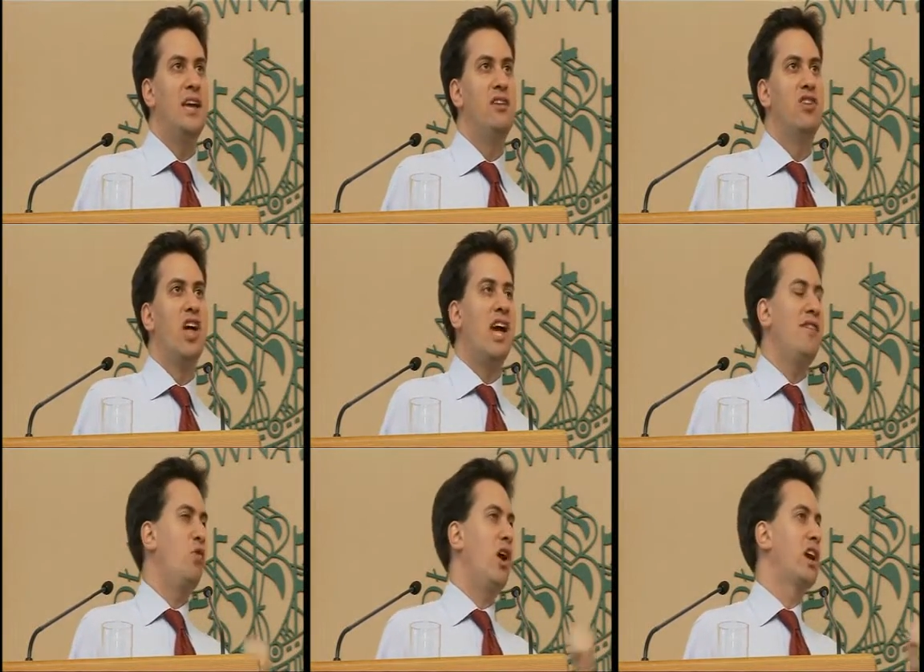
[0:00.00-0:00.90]
is,
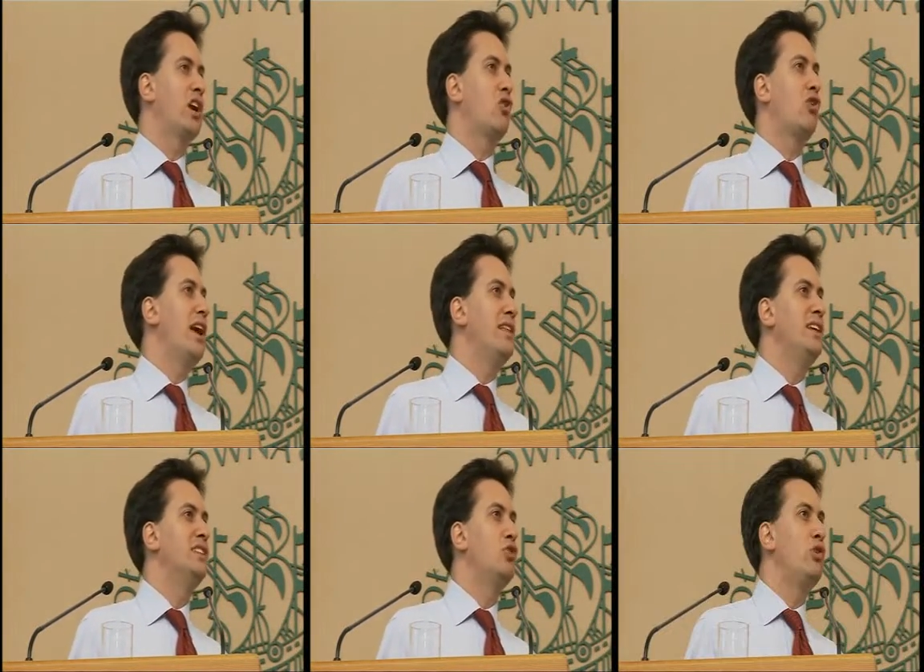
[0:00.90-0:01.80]
if we are going to create
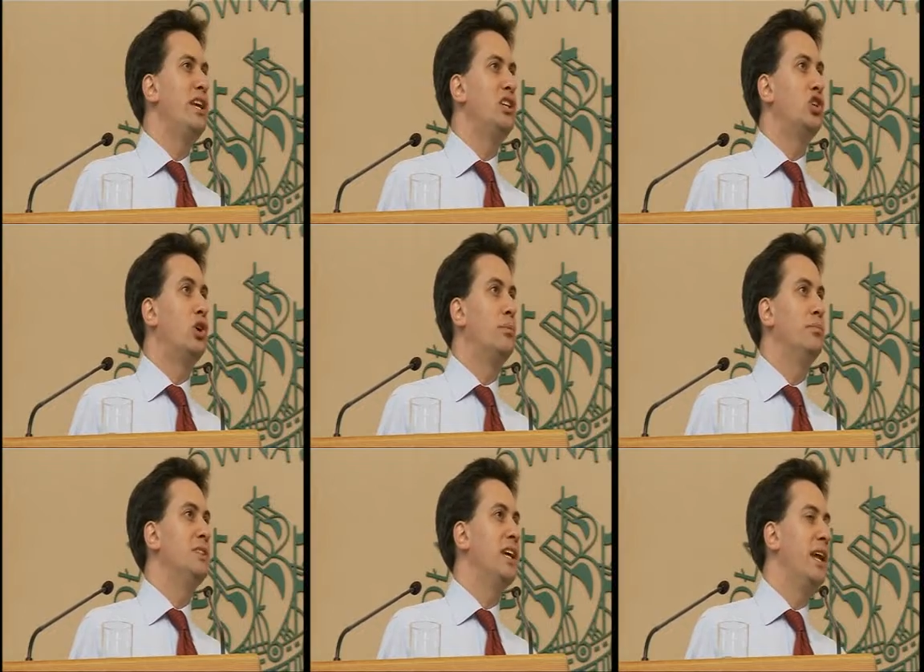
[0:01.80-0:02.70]
these green
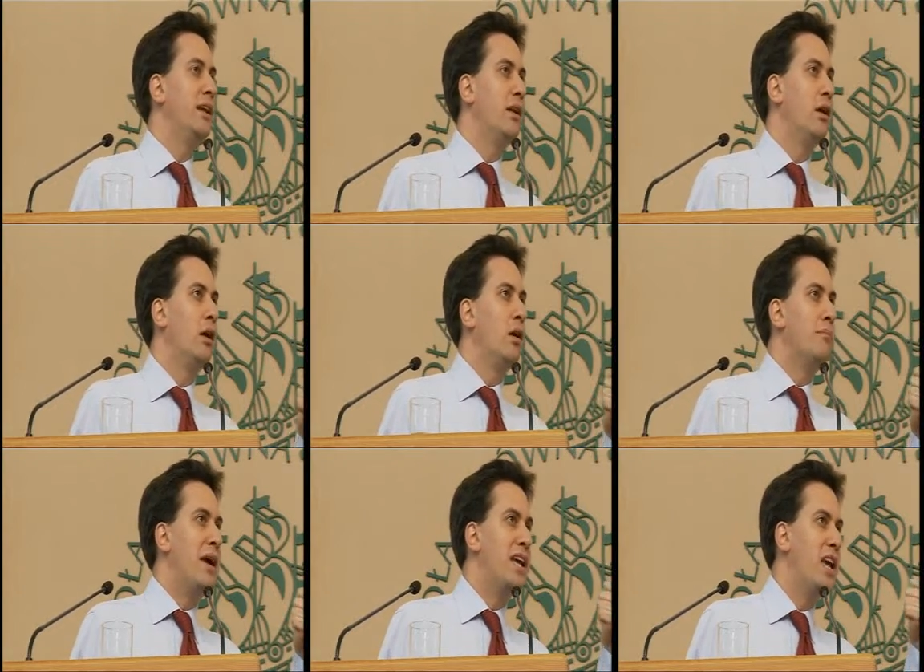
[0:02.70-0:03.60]
jobs in
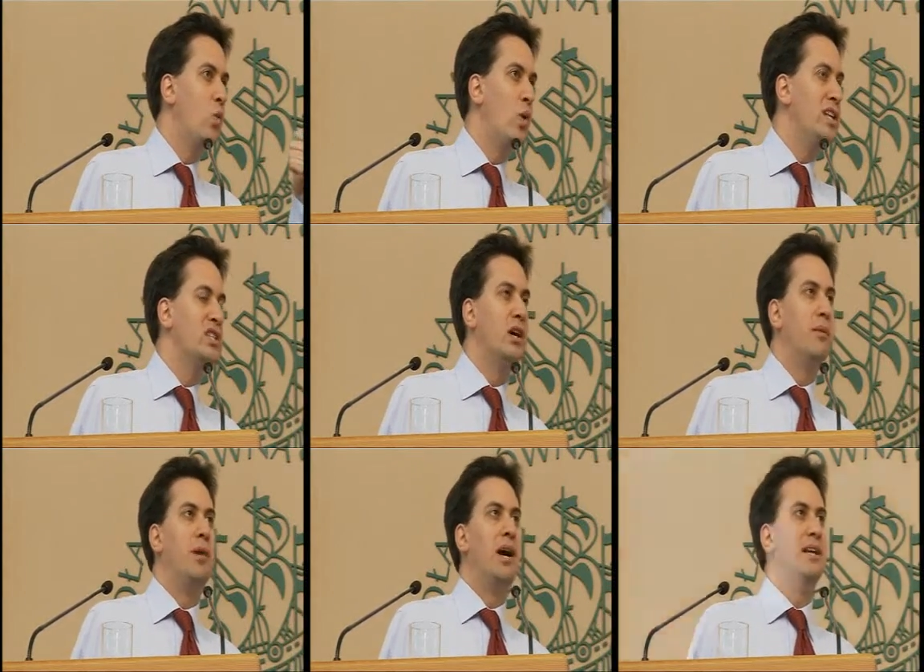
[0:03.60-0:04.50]
making wind
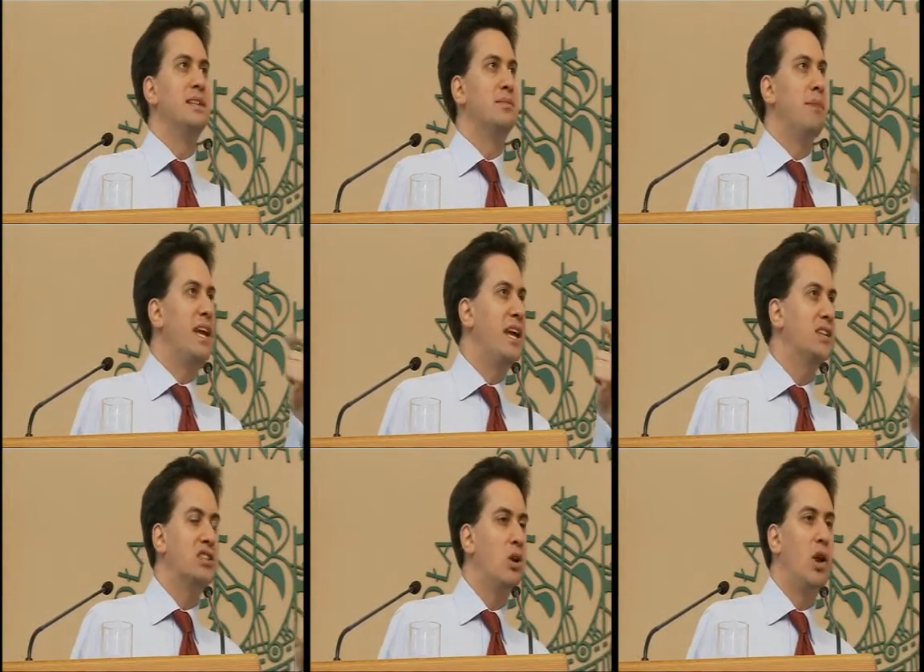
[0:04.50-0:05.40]
turbines,
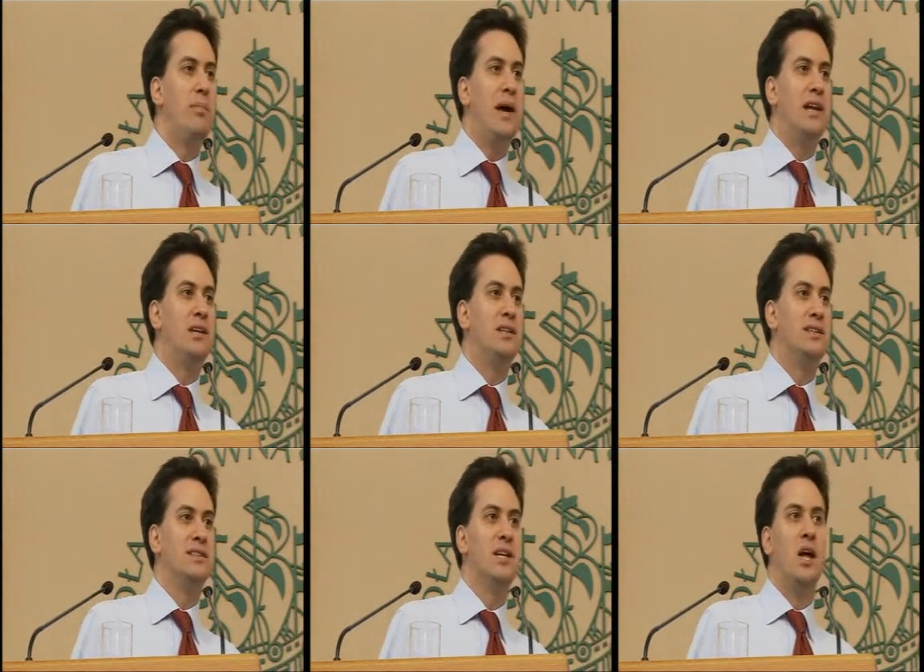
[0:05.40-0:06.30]
making solar
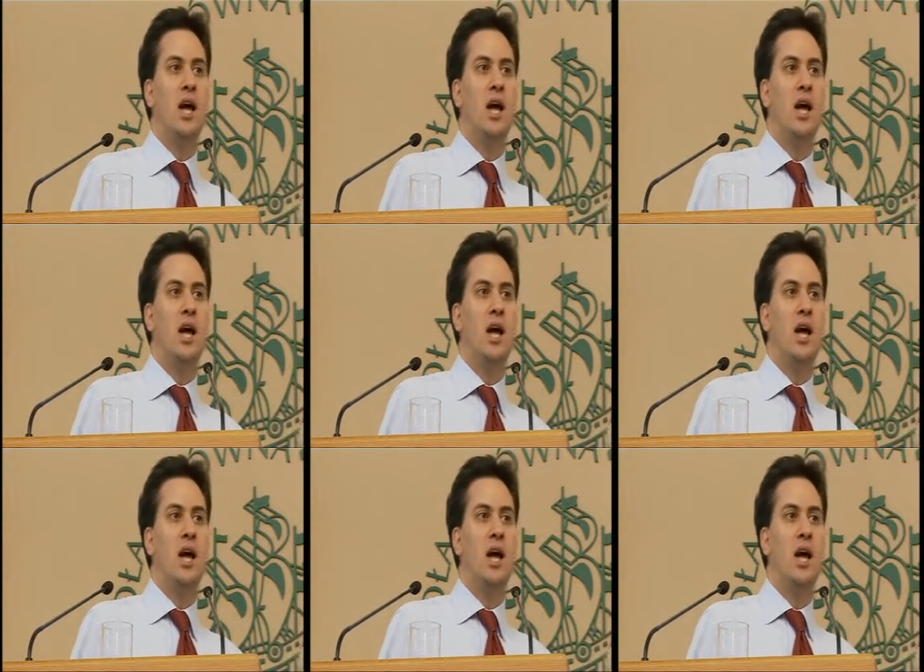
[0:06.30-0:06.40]
panels,